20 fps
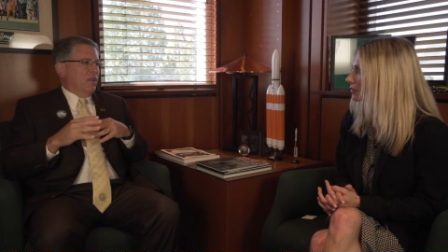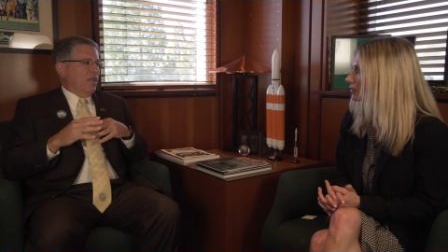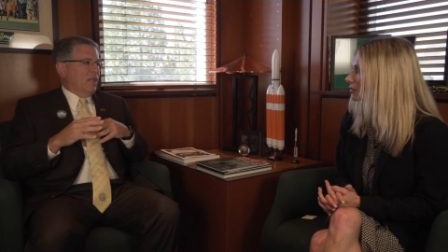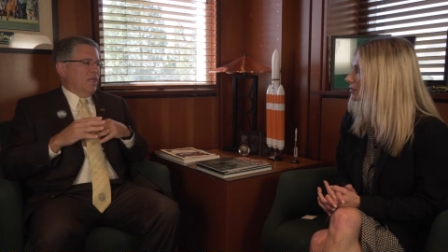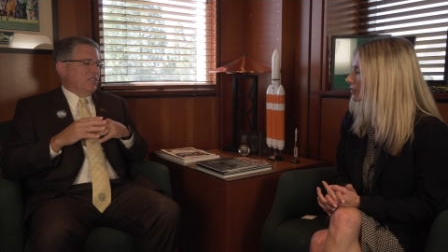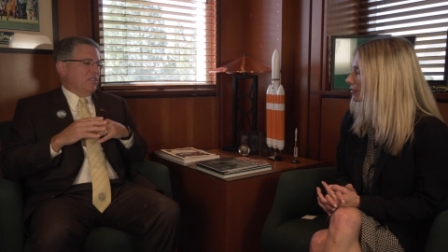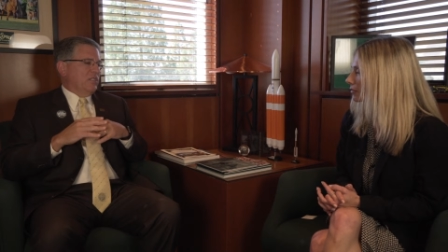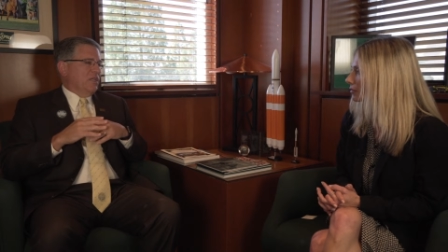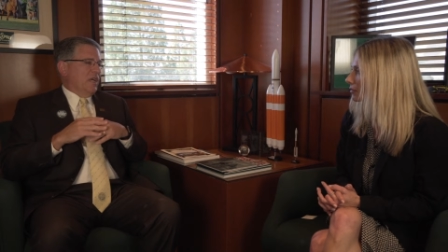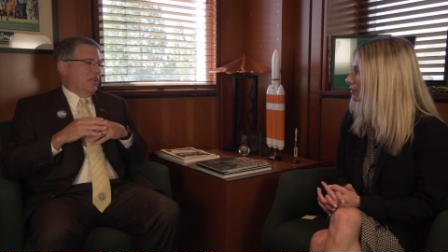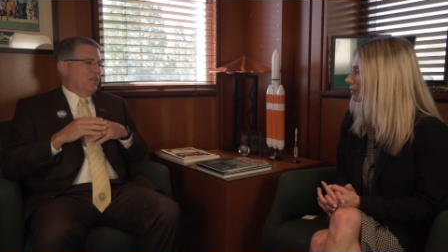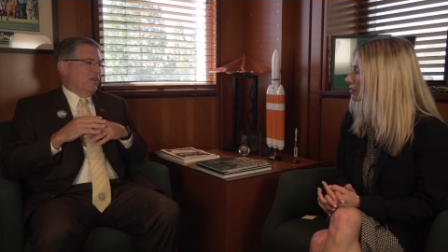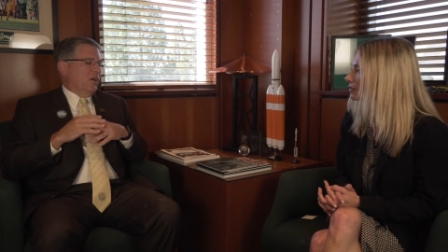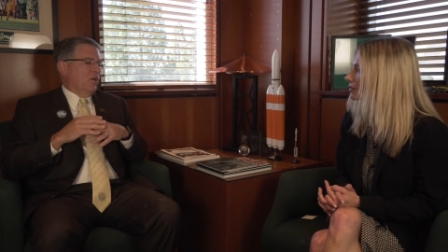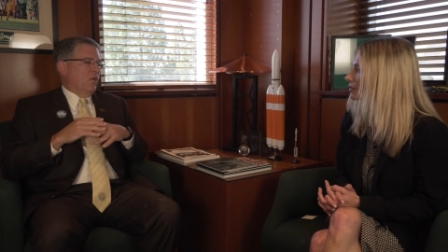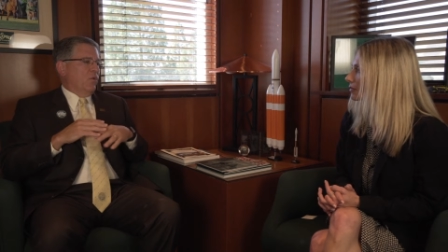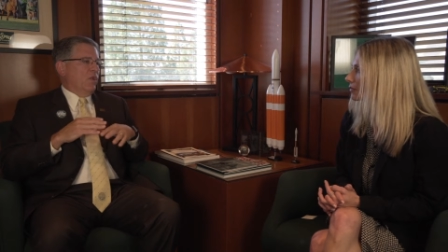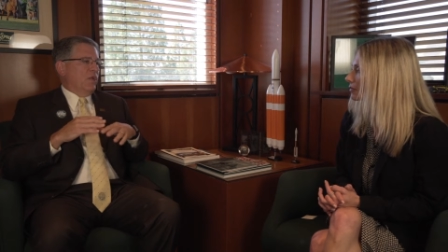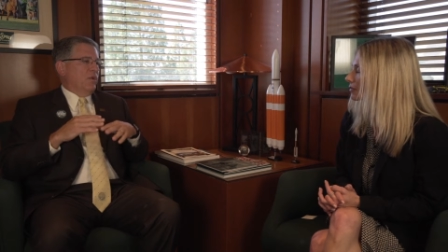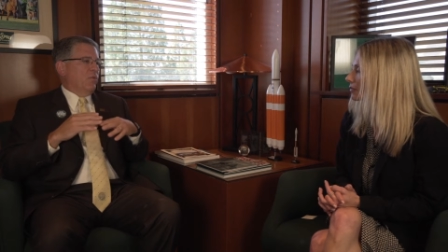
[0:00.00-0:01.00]
that's not the
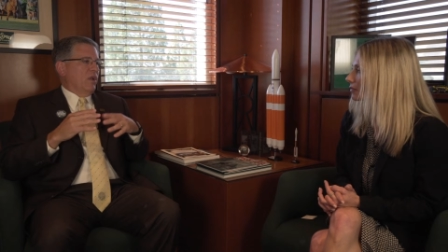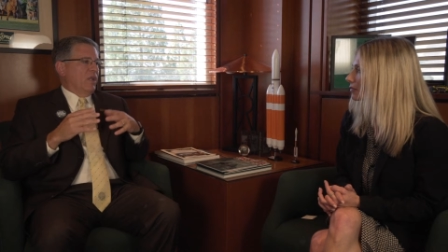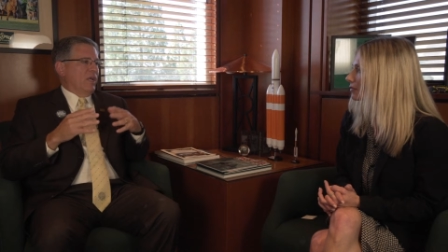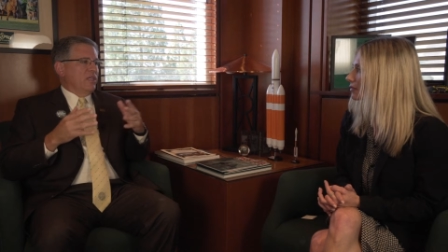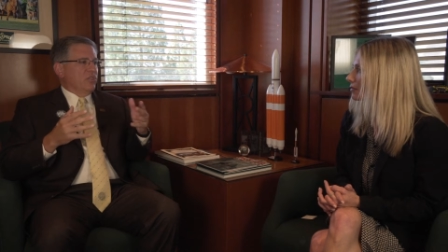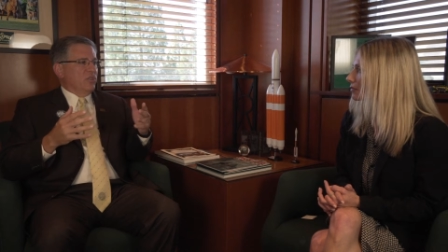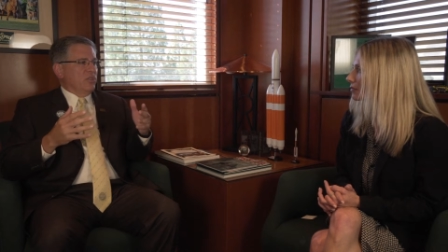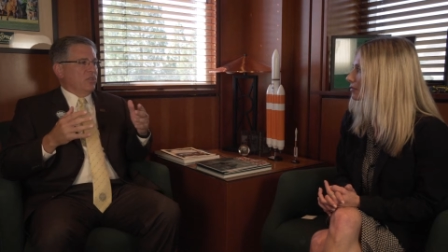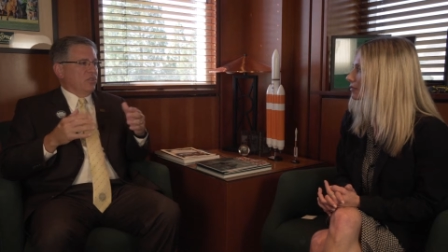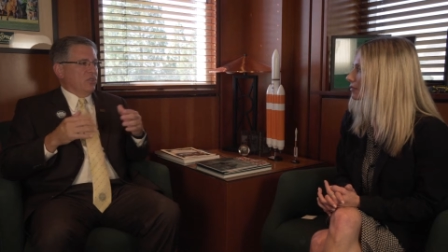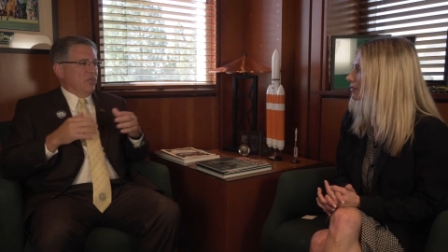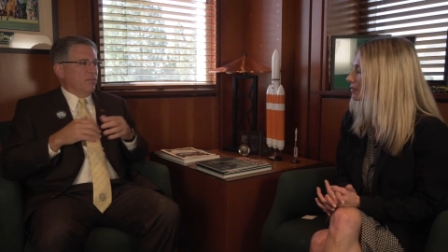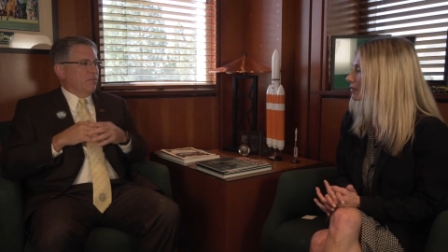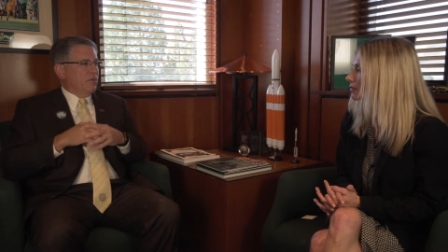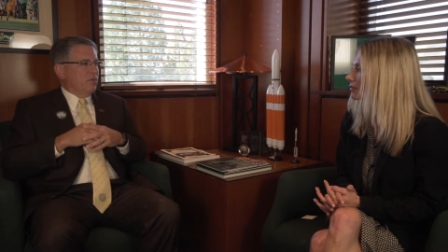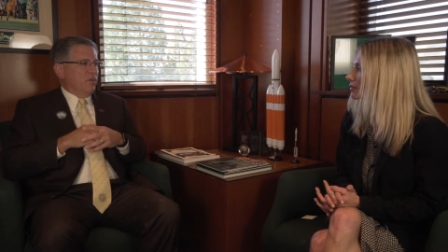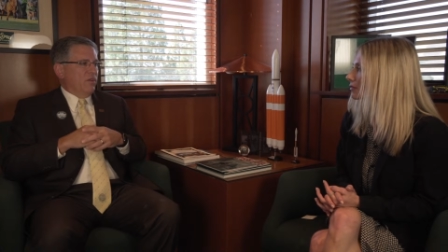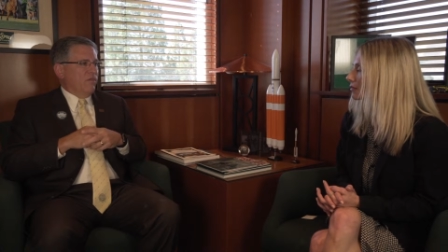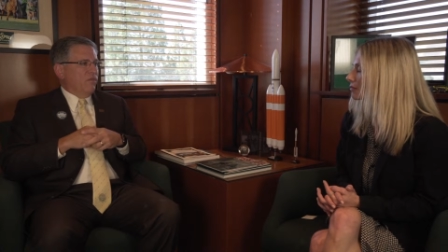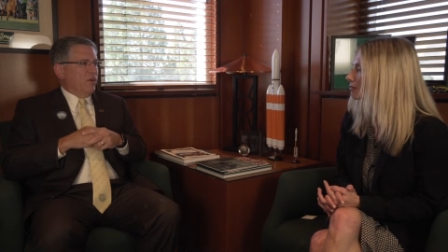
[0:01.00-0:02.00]
only
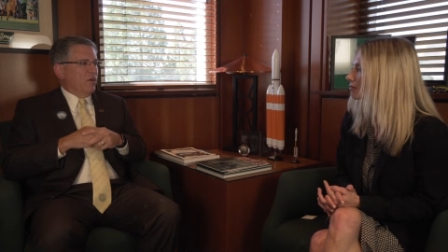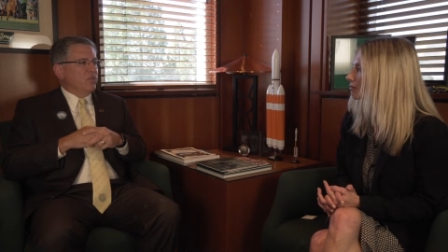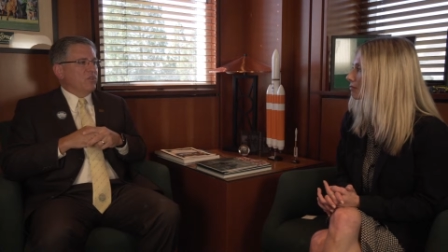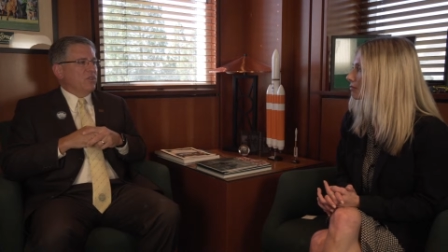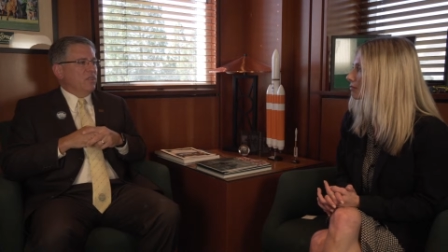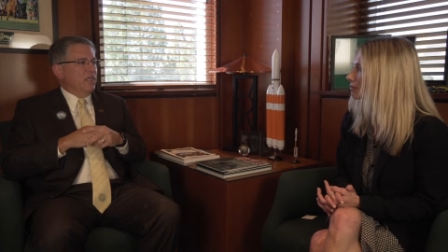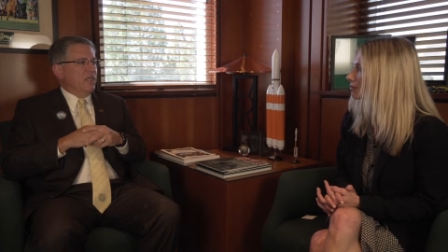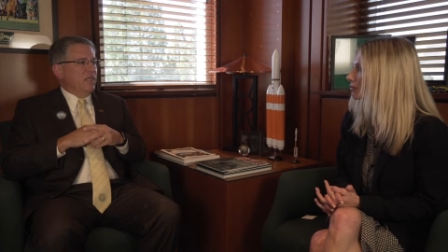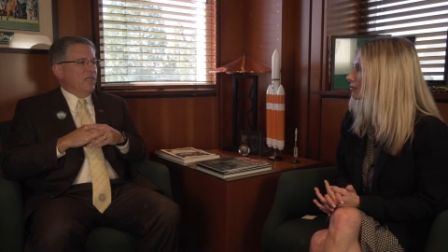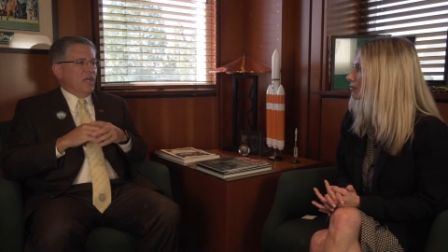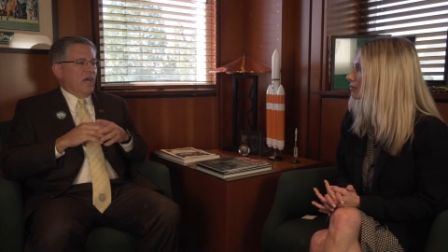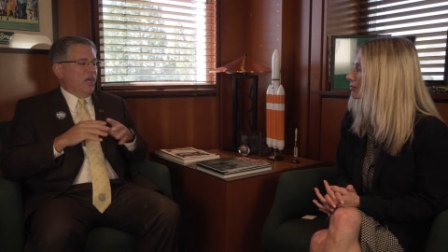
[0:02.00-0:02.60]
relationship to diversity,